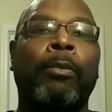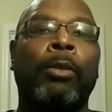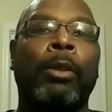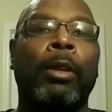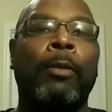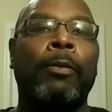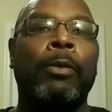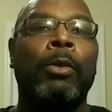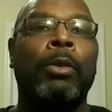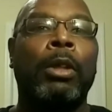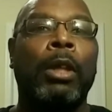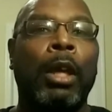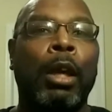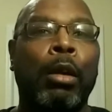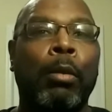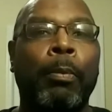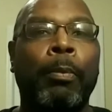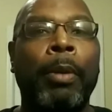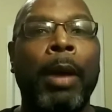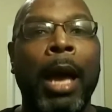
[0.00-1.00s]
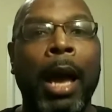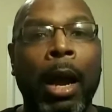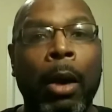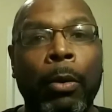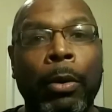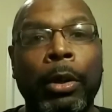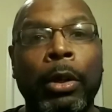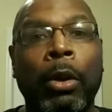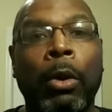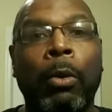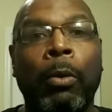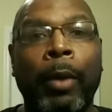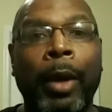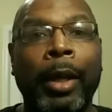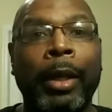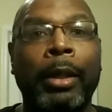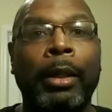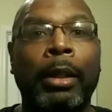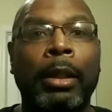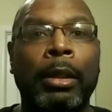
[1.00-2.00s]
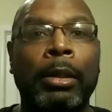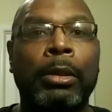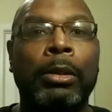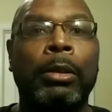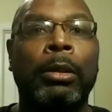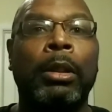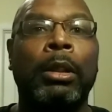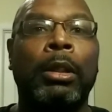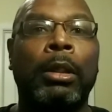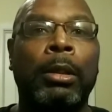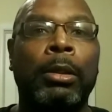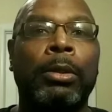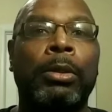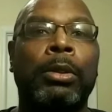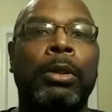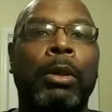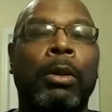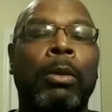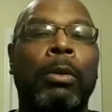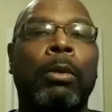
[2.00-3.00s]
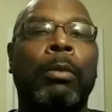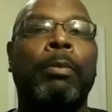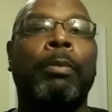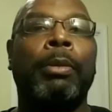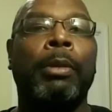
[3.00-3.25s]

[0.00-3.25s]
if you can't power your way into the end zone,